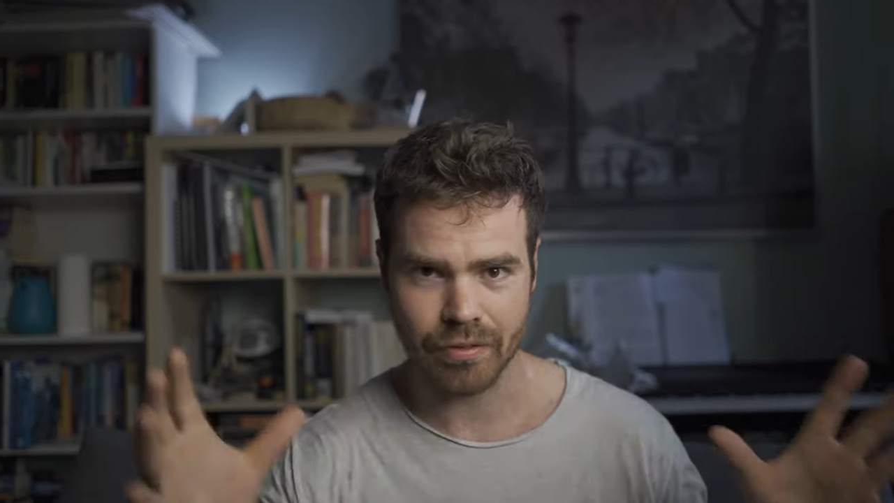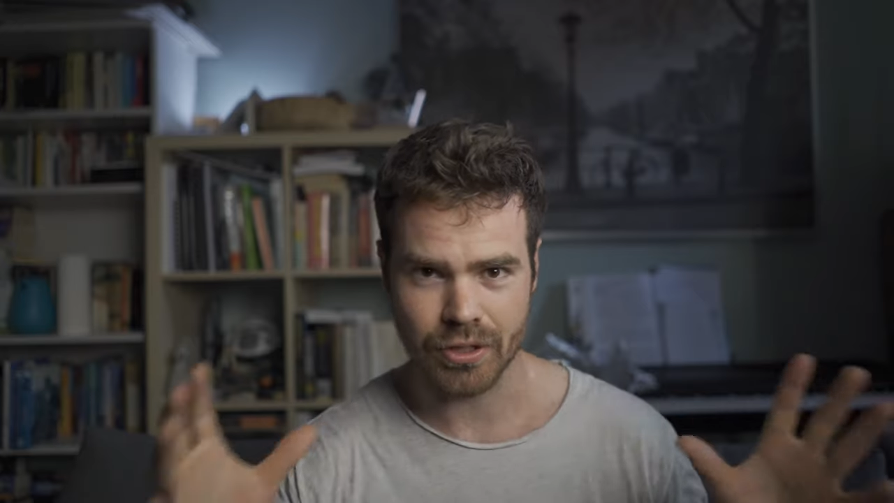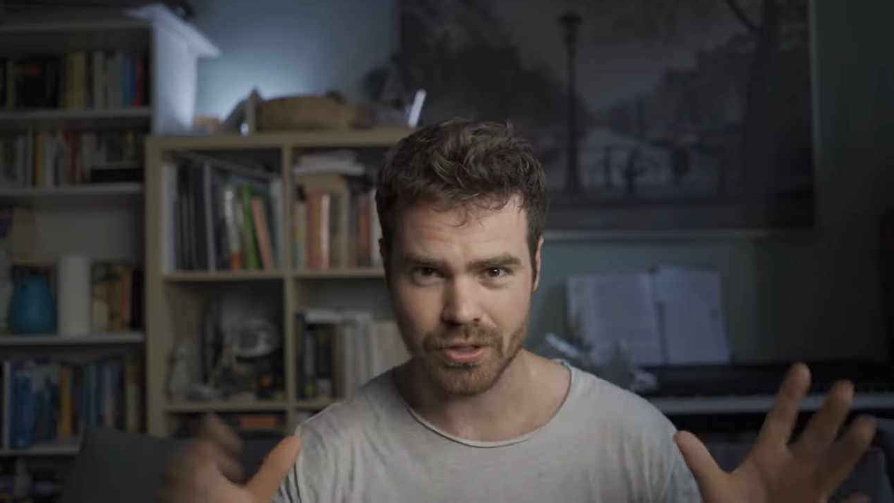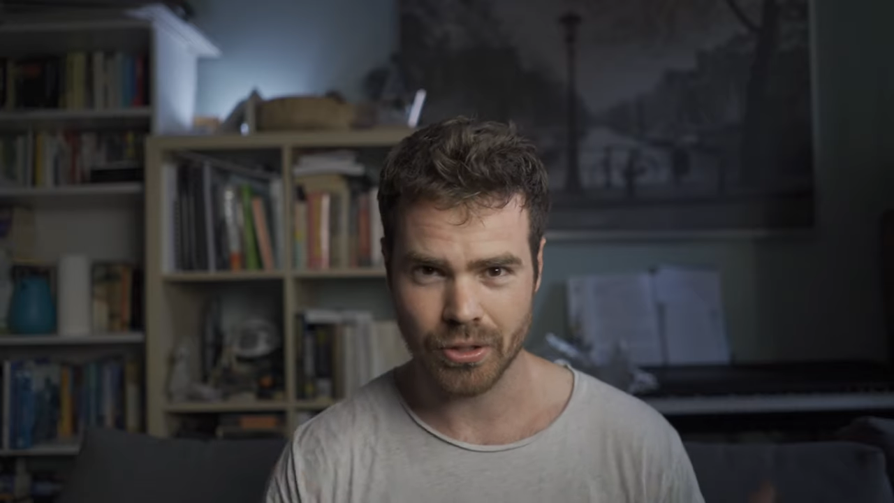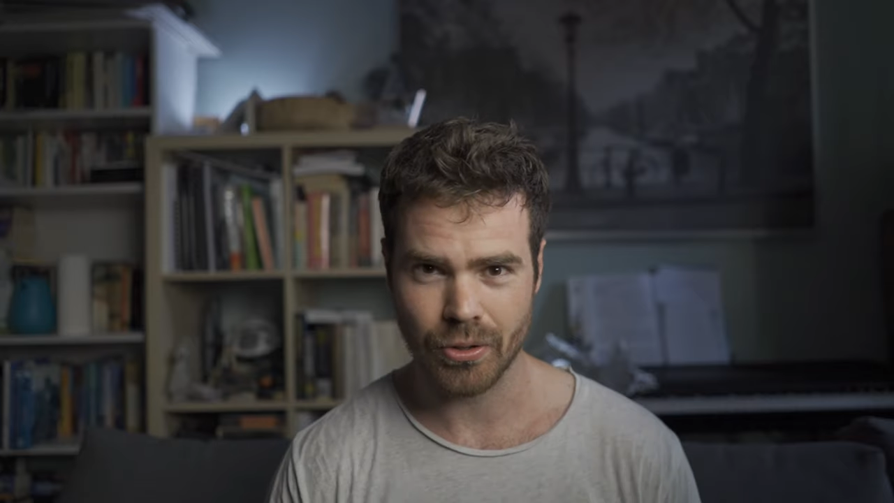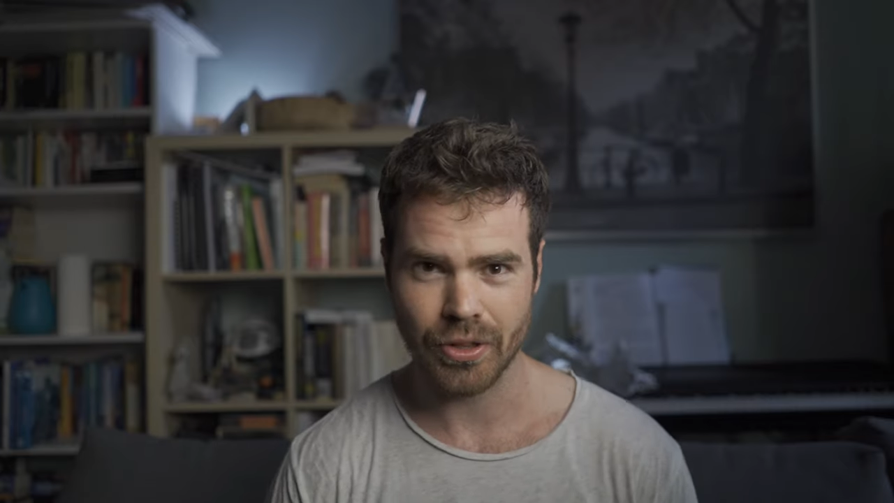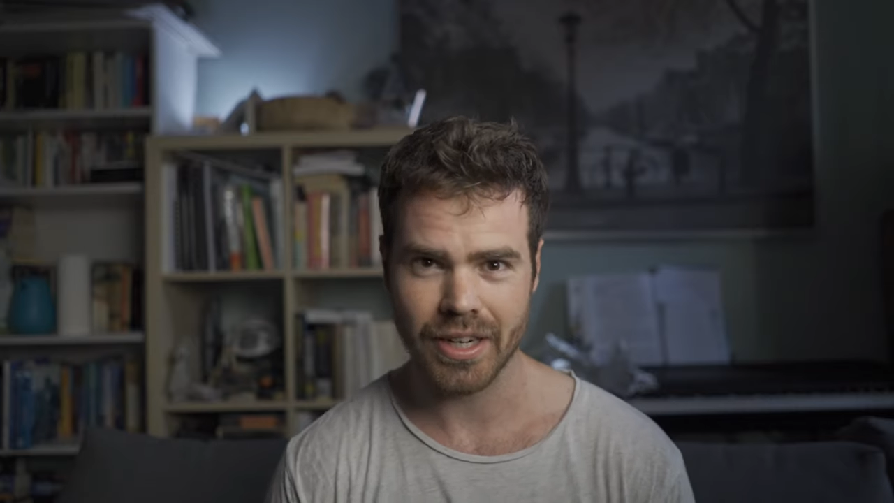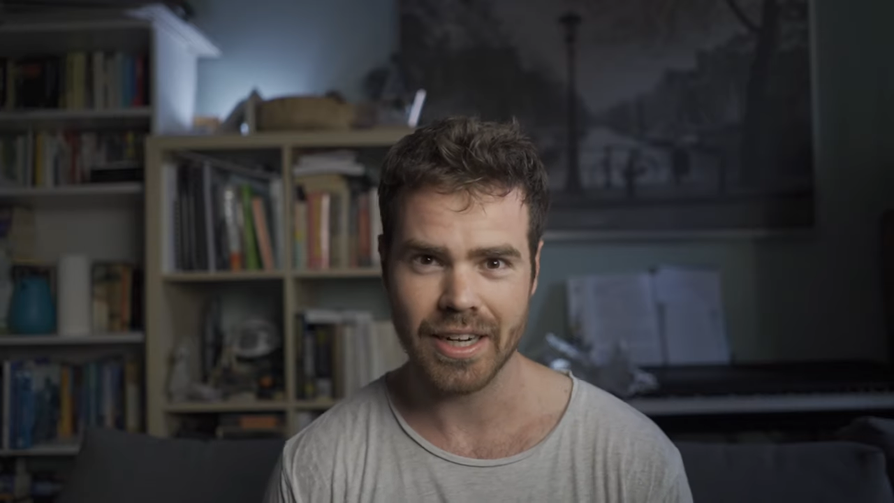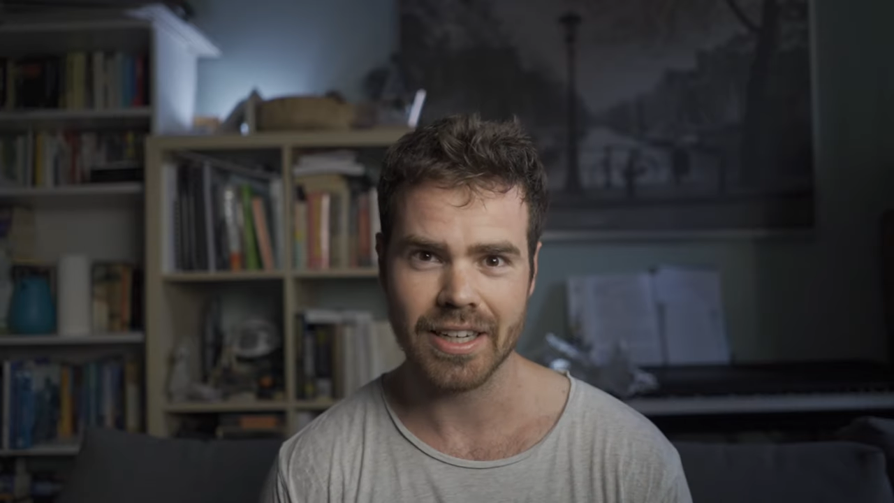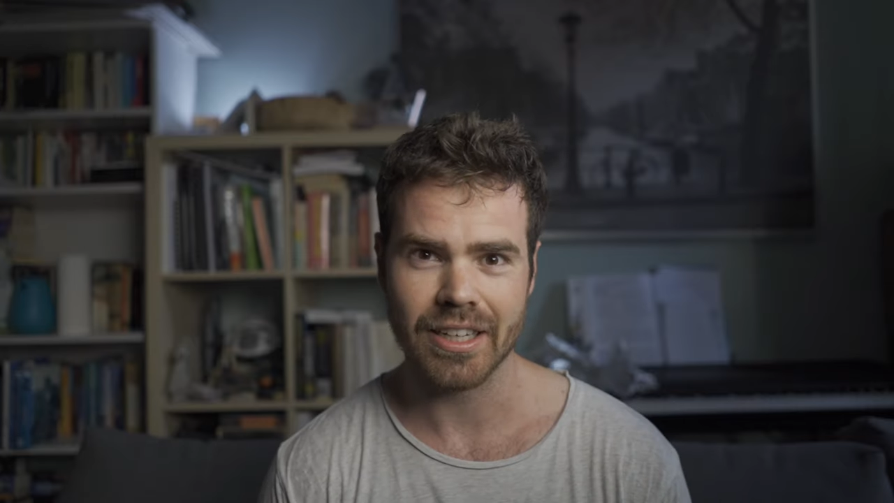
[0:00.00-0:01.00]
control the
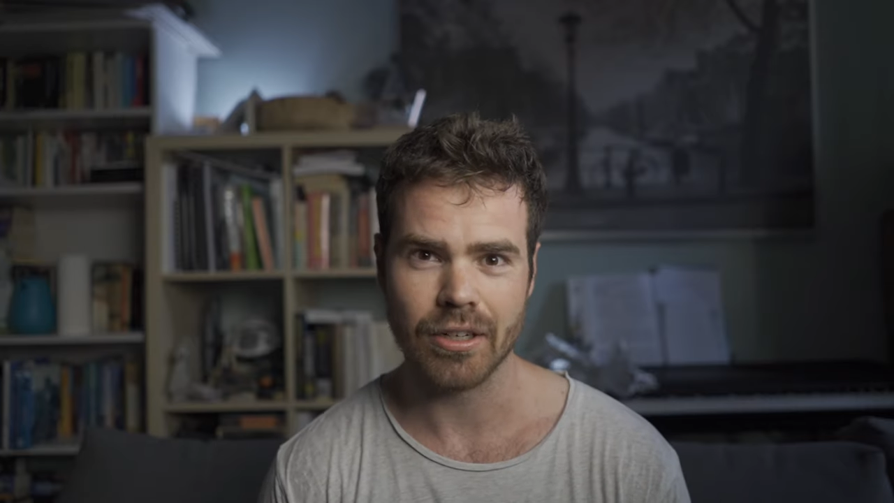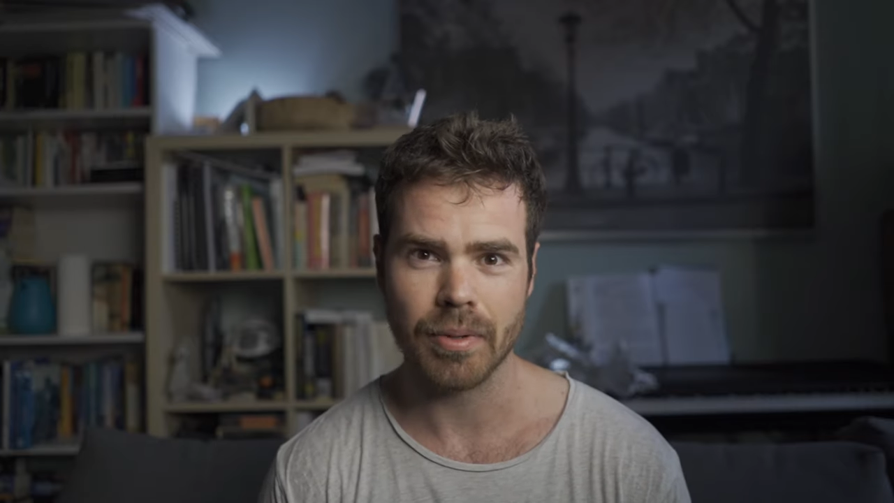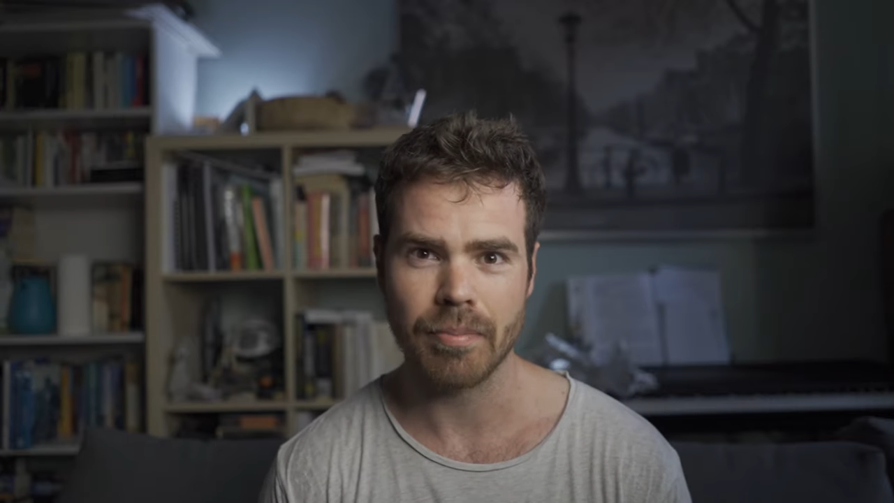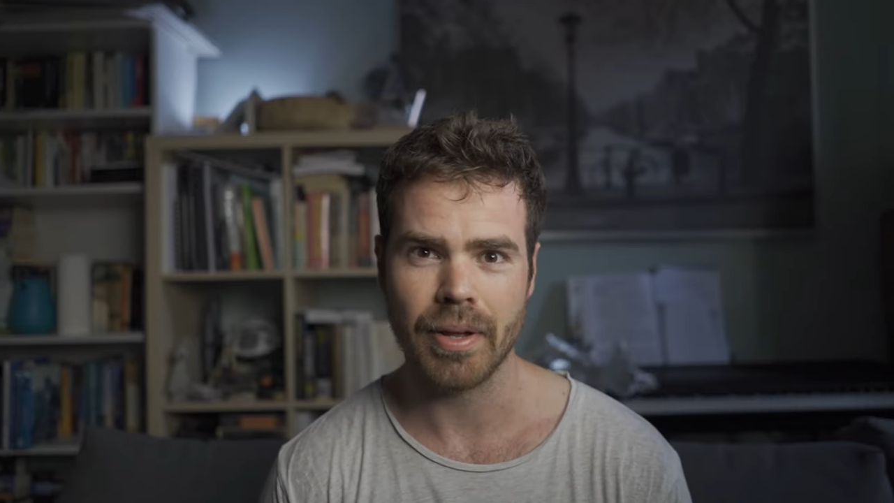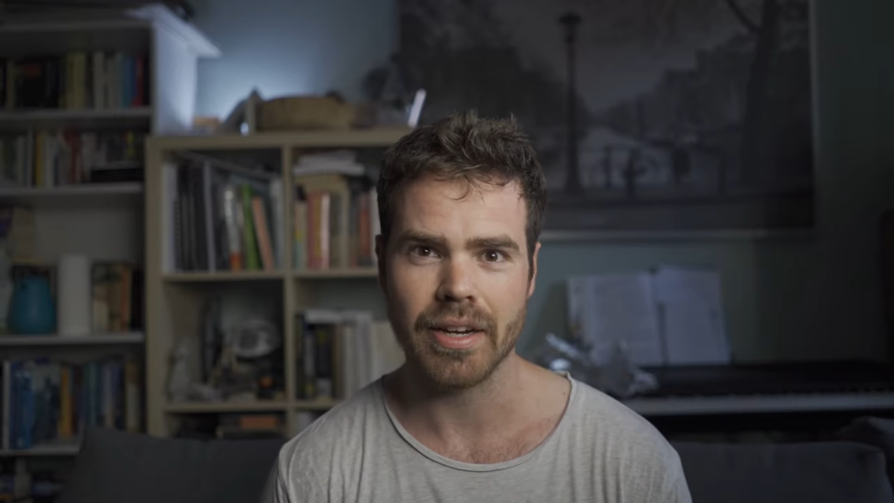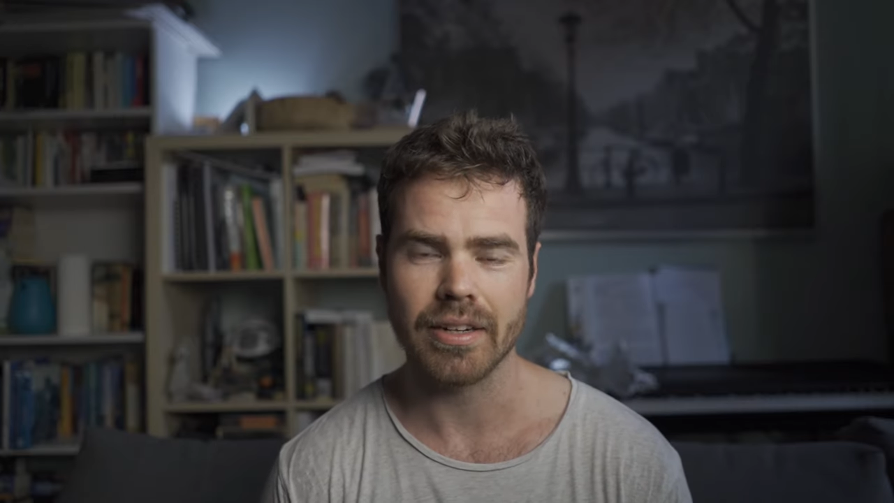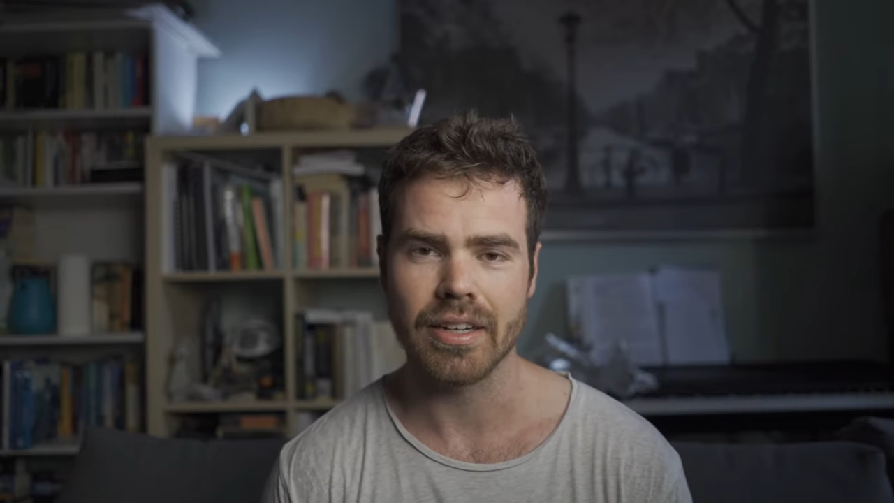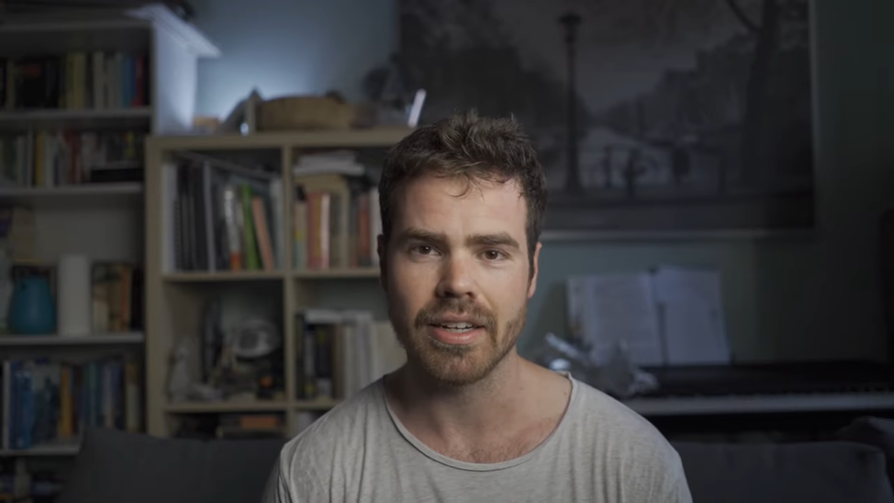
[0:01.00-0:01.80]
light a little bit better.